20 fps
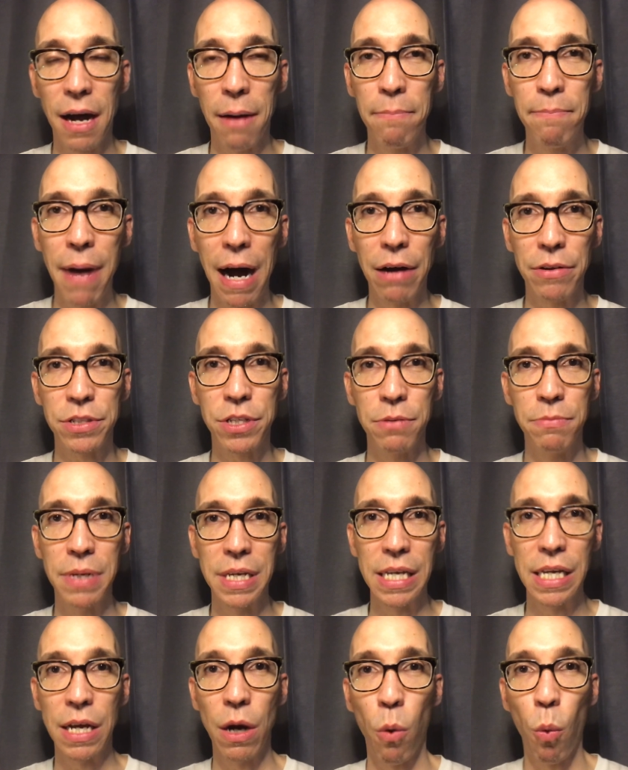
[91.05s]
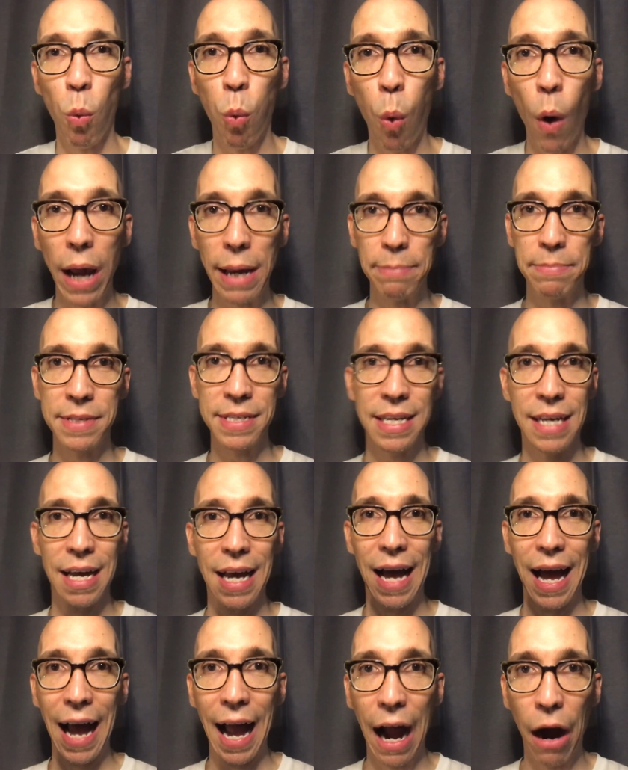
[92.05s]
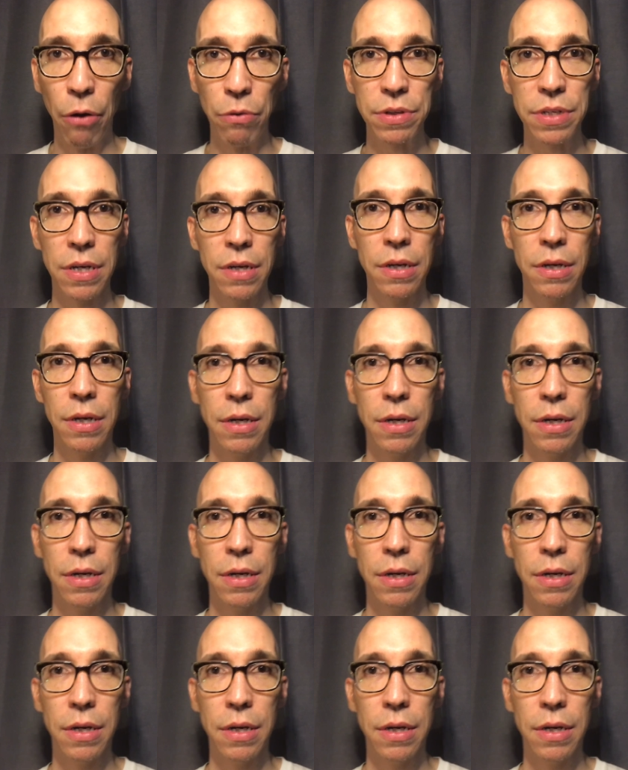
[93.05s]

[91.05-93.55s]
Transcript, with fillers: about to be wiped out.